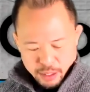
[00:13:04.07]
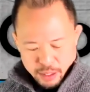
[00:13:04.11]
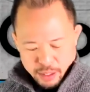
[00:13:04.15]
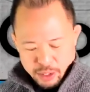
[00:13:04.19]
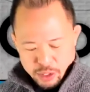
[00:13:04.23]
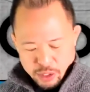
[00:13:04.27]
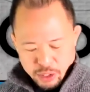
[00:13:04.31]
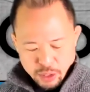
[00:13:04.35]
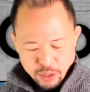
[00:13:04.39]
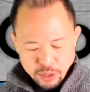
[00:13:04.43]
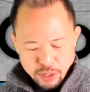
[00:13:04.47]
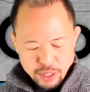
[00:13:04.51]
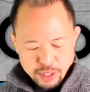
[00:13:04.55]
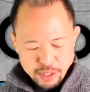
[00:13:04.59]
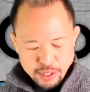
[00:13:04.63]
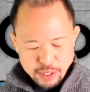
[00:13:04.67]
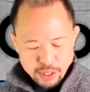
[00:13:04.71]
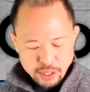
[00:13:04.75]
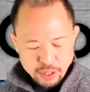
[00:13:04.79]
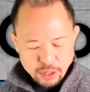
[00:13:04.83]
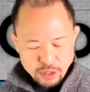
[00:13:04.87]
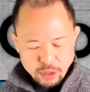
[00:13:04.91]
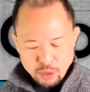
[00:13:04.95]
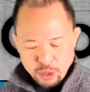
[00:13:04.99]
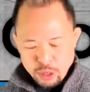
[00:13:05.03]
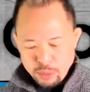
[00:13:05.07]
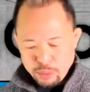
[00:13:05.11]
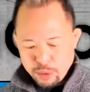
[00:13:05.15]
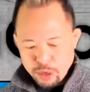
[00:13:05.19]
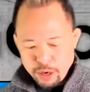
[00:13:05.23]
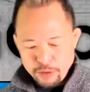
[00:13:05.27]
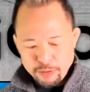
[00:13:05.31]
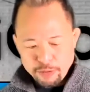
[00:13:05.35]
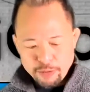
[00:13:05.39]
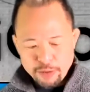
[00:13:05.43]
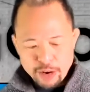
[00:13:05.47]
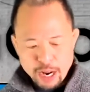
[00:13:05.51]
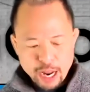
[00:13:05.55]
So this is a
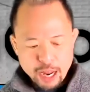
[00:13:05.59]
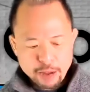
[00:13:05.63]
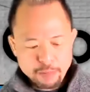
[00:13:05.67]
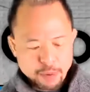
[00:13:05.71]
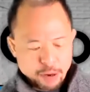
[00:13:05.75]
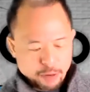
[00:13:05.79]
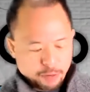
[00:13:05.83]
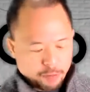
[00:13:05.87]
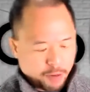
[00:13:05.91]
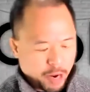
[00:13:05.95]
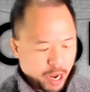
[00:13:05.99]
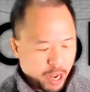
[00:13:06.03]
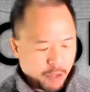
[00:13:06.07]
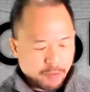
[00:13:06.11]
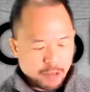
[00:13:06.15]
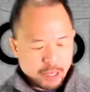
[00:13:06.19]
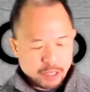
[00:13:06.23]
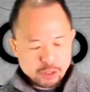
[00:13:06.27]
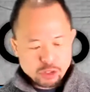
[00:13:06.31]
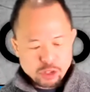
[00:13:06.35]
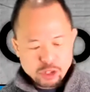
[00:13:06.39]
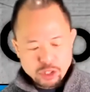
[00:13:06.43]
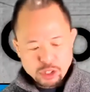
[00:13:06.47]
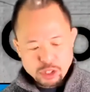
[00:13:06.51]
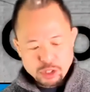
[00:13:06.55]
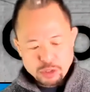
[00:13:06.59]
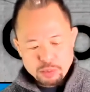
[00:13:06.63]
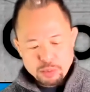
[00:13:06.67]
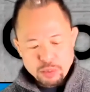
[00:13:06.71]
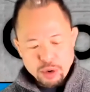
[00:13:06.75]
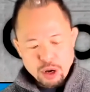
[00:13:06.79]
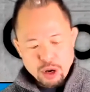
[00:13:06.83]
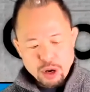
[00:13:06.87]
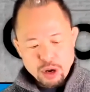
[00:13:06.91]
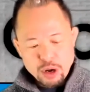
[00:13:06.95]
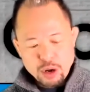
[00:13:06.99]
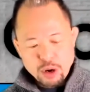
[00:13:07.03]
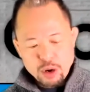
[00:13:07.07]
3.5 by 5 inch
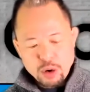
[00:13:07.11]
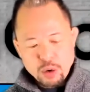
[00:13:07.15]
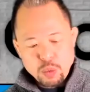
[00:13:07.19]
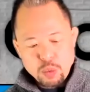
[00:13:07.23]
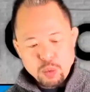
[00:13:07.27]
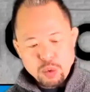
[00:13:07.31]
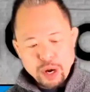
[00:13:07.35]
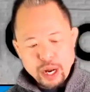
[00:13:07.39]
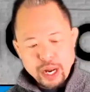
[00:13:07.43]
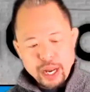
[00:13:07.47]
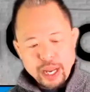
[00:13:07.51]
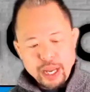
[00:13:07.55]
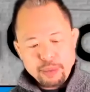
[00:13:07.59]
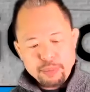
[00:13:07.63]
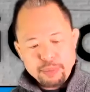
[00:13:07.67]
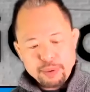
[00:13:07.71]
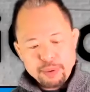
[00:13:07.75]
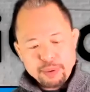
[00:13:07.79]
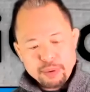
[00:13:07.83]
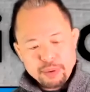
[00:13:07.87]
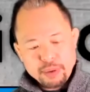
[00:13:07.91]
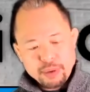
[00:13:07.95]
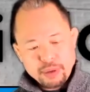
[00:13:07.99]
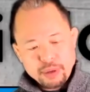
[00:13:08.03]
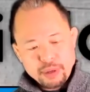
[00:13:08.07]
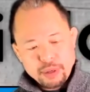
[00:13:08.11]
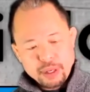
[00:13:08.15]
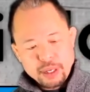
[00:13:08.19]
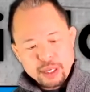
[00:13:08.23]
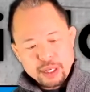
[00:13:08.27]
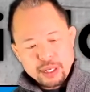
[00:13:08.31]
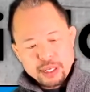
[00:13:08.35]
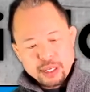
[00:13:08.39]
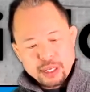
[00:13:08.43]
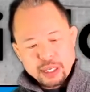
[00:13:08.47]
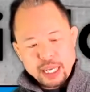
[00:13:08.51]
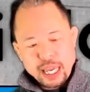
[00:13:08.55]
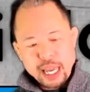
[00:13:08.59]
small wipe.
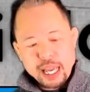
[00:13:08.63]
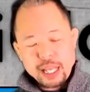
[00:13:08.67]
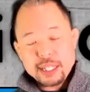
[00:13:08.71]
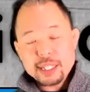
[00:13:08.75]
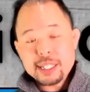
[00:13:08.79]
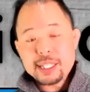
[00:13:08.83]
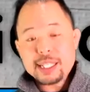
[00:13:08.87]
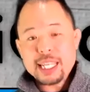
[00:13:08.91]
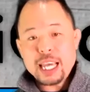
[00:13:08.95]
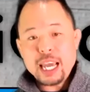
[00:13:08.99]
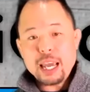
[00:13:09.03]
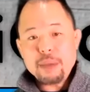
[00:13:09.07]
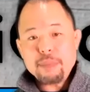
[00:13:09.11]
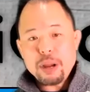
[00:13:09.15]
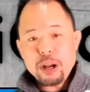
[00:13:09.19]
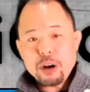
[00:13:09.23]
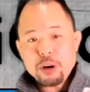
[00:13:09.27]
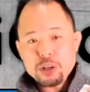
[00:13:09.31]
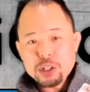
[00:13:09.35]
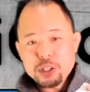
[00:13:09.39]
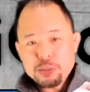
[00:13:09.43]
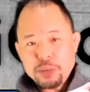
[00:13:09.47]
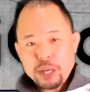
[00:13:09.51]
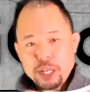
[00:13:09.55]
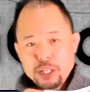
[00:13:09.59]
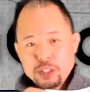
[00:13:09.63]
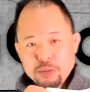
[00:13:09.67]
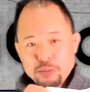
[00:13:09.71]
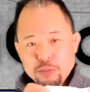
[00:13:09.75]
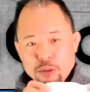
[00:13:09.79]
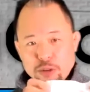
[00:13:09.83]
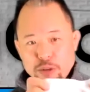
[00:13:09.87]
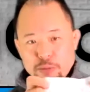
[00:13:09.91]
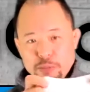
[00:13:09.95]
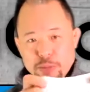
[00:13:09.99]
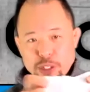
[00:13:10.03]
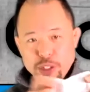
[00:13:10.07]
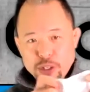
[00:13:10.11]
Again, same aerospace
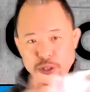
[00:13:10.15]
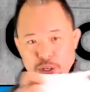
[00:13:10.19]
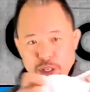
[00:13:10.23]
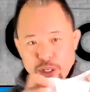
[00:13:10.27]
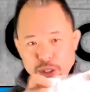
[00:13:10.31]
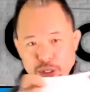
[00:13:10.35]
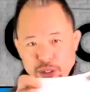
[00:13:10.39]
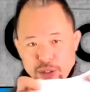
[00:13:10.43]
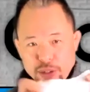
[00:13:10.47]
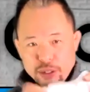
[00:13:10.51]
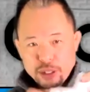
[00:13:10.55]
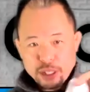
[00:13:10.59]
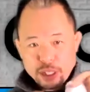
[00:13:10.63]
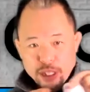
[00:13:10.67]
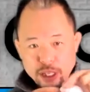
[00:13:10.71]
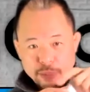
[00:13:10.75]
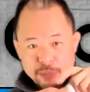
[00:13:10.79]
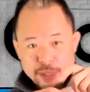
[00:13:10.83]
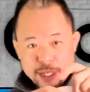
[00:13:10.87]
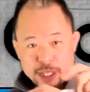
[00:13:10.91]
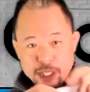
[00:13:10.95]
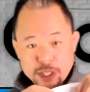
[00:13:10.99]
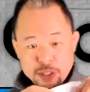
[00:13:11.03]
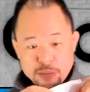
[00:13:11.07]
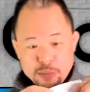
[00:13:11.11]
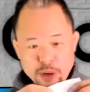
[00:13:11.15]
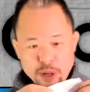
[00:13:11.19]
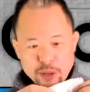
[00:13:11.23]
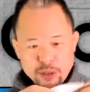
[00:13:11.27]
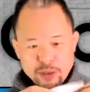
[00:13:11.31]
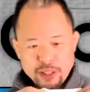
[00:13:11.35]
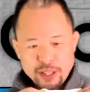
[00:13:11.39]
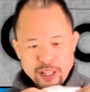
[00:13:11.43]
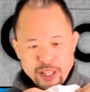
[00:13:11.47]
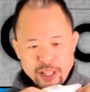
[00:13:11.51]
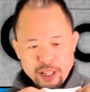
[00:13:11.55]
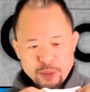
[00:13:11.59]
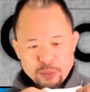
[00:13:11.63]
approved material, a little bit
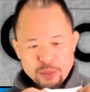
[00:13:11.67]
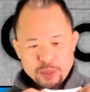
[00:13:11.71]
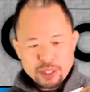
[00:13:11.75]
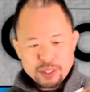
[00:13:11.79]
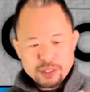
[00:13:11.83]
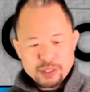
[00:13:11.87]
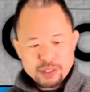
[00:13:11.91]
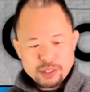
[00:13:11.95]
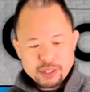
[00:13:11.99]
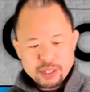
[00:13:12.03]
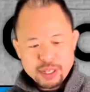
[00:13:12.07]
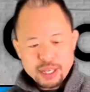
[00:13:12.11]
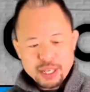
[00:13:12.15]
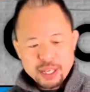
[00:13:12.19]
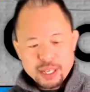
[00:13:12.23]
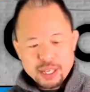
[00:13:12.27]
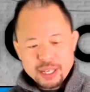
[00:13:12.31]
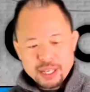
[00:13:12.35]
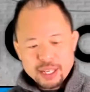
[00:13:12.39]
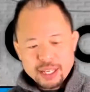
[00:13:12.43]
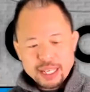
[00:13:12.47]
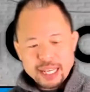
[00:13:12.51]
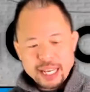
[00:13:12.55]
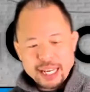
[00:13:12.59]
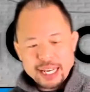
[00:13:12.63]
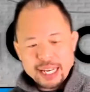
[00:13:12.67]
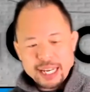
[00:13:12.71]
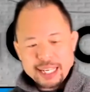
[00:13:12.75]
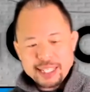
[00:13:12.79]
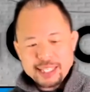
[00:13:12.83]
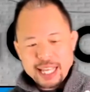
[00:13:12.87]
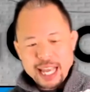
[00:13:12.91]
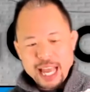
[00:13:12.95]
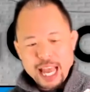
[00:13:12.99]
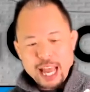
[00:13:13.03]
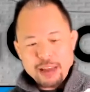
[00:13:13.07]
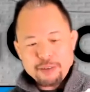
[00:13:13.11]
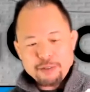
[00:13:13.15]
smaller than the other ones. Again, nice
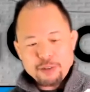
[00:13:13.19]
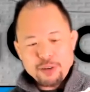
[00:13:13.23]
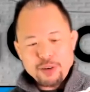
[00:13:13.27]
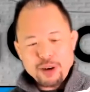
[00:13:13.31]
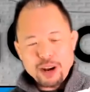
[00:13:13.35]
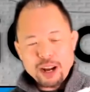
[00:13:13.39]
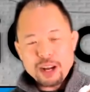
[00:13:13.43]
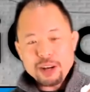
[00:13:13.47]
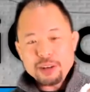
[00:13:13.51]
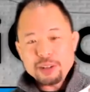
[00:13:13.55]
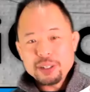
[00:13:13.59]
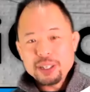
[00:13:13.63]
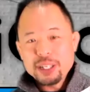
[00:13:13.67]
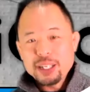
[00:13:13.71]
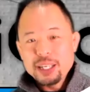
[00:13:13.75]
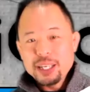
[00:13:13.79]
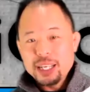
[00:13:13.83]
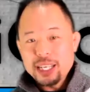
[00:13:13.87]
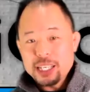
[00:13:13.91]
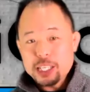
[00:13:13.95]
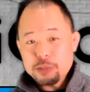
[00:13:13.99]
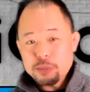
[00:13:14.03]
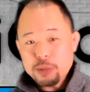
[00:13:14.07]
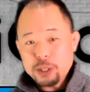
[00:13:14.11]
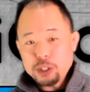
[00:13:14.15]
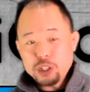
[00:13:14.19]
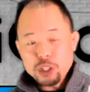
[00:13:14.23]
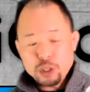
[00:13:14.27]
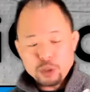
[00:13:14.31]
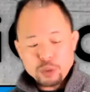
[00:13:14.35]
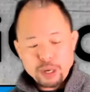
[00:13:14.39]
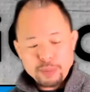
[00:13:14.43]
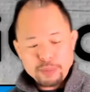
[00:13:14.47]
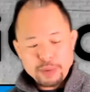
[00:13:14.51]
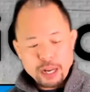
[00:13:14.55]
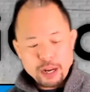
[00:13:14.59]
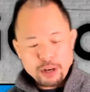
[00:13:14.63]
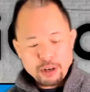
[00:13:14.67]
to have around, especially to
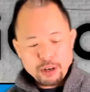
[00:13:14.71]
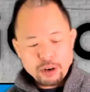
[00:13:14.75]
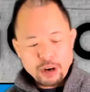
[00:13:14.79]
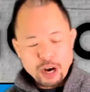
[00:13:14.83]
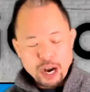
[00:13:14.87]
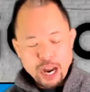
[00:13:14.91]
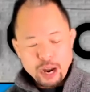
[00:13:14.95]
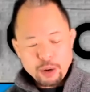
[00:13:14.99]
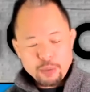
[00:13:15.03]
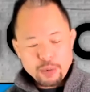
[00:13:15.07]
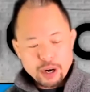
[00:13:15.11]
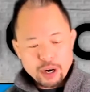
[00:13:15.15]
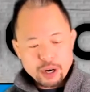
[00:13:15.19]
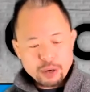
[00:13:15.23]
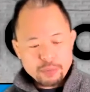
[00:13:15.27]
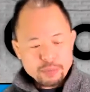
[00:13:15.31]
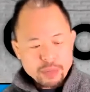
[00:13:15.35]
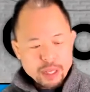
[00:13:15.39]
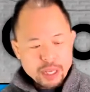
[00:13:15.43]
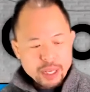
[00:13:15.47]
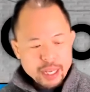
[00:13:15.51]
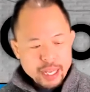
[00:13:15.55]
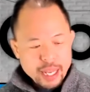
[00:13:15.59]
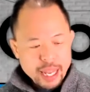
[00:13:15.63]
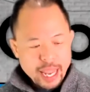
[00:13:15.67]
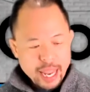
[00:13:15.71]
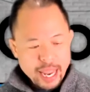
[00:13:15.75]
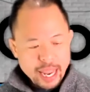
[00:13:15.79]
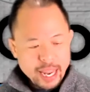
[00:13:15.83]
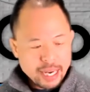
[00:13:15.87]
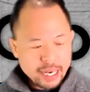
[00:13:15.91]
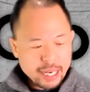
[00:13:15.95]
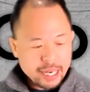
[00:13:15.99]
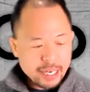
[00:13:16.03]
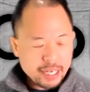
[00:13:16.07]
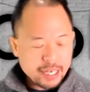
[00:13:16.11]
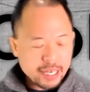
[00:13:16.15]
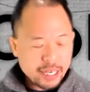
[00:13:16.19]
wipe down your eyewear.
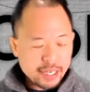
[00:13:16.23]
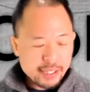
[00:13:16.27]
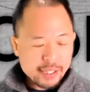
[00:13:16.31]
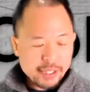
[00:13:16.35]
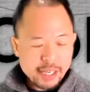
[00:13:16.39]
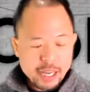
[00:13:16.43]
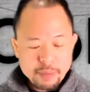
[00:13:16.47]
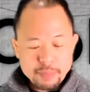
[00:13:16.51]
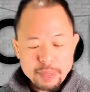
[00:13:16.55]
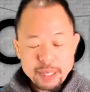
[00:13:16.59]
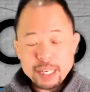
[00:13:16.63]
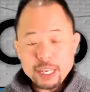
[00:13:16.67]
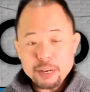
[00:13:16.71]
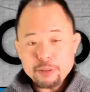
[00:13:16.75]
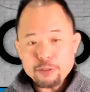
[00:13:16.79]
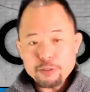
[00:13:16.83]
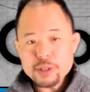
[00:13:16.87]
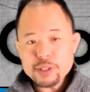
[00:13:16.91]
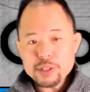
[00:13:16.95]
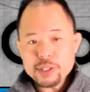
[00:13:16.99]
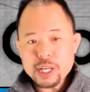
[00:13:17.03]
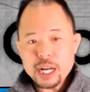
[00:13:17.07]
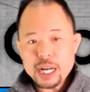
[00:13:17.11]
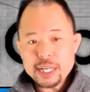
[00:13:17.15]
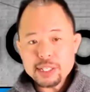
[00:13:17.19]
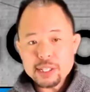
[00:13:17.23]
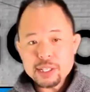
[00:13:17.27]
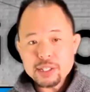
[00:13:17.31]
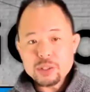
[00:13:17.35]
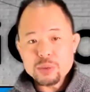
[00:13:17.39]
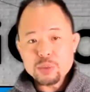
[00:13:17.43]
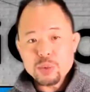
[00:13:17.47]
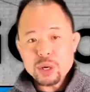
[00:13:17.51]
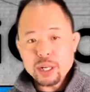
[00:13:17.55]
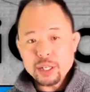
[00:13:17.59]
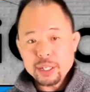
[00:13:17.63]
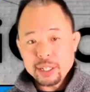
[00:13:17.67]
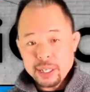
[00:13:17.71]
And it does come in different sizes as
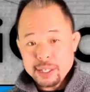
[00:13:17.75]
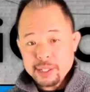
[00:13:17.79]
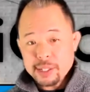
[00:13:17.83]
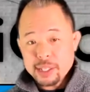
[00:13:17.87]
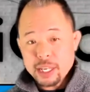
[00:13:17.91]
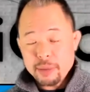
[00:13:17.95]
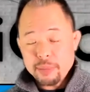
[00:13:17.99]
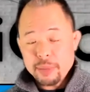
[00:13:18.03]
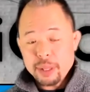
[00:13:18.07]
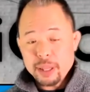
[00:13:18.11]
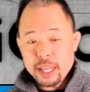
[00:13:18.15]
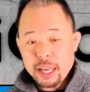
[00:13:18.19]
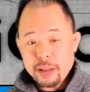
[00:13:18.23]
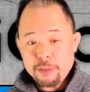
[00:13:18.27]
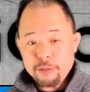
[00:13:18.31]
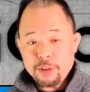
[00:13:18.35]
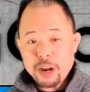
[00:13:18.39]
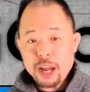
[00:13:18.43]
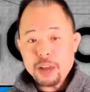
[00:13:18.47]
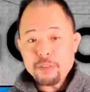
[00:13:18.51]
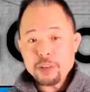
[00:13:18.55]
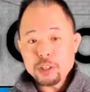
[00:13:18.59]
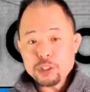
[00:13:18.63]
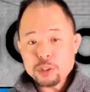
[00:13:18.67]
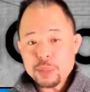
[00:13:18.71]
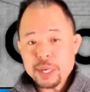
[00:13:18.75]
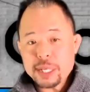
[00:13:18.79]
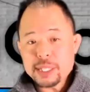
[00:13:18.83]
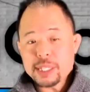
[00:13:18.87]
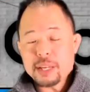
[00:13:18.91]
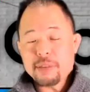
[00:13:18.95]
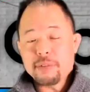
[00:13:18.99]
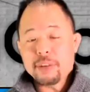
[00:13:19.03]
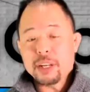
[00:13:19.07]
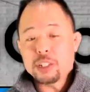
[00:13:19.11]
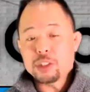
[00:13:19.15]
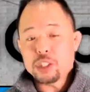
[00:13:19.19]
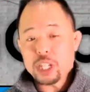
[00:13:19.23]
well. It does come in that 5 inch by
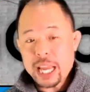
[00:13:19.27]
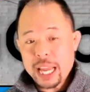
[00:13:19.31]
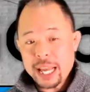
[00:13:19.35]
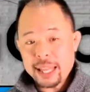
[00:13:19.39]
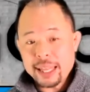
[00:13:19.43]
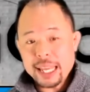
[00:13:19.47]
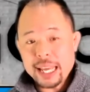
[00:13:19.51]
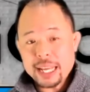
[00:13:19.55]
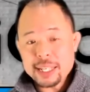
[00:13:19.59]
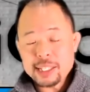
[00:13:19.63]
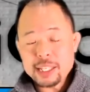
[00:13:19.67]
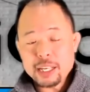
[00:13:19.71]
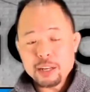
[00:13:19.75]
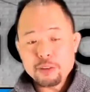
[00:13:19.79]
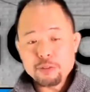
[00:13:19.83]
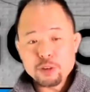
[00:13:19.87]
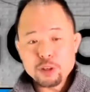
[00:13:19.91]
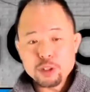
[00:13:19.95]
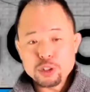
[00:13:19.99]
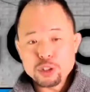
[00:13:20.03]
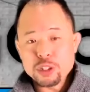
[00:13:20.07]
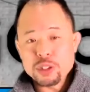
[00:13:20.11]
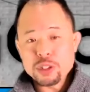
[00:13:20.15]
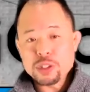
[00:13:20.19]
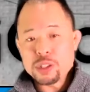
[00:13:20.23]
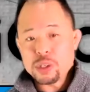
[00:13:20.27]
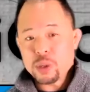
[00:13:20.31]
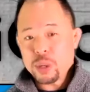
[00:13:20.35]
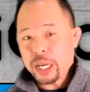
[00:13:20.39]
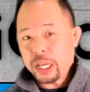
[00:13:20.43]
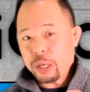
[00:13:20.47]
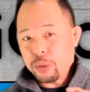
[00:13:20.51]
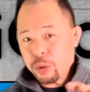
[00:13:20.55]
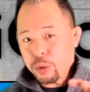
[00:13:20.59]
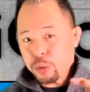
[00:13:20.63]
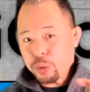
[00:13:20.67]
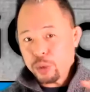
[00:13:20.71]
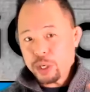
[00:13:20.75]
7 inch and the XL version. So
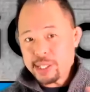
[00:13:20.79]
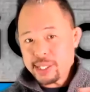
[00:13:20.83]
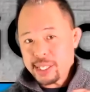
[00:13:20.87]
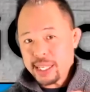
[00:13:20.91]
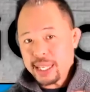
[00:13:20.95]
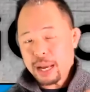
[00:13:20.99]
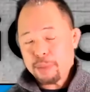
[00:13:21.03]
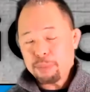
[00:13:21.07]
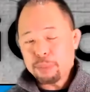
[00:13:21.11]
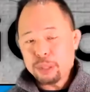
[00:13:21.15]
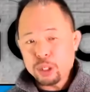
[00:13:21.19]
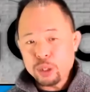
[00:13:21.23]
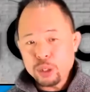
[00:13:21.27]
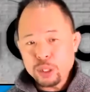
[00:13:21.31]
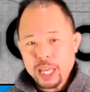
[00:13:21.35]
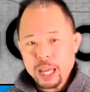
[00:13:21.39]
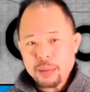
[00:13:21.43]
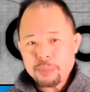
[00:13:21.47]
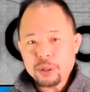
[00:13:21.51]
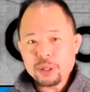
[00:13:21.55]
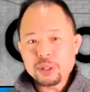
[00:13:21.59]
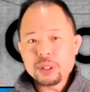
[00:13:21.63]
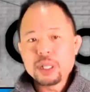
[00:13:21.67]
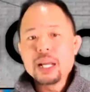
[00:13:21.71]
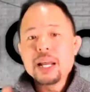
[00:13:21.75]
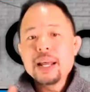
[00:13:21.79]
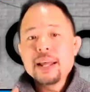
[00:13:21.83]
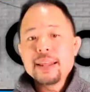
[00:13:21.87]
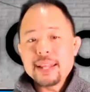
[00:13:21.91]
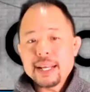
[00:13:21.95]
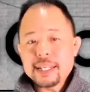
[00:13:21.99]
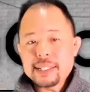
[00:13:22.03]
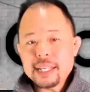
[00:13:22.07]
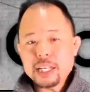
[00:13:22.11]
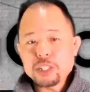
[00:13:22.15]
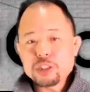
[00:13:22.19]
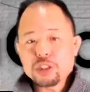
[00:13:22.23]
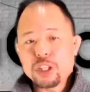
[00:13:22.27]
anywhere where you see that blue label,
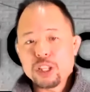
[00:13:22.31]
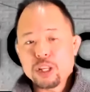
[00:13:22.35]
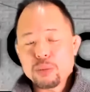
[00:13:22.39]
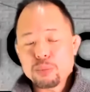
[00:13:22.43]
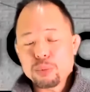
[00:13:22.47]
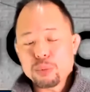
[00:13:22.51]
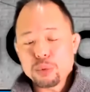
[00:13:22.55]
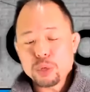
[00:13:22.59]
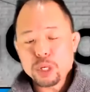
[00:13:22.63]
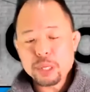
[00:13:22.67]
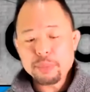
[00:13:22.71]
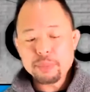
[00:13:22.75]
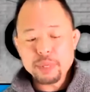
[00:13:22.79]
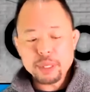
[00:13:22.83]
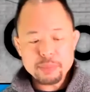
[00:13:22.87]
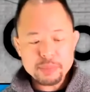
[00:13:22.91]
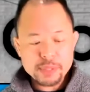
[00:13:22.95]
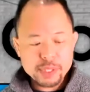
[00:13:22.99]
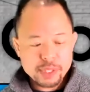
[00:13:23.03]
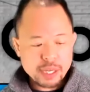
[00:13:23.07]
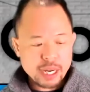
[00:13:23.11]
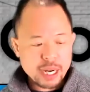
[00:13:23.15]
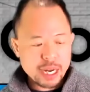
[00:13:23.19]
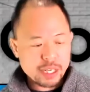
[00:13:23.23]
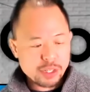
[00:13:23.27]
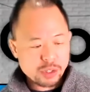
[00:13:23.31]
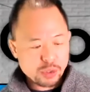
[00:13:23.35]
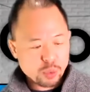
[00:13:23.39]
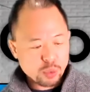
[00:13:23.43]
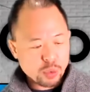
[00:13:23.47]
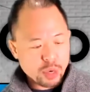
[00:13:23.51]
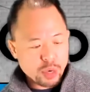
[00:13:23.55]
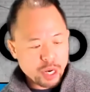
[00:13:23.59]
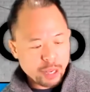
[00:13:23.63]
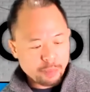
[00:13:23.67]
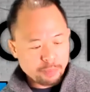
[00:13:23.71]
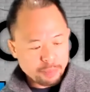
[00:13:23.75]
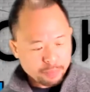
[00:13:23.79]
that's actually the premium sized
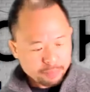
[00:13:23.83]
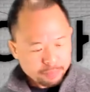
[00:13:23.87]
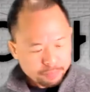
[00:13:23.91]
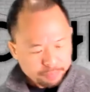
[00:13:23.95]
wipe.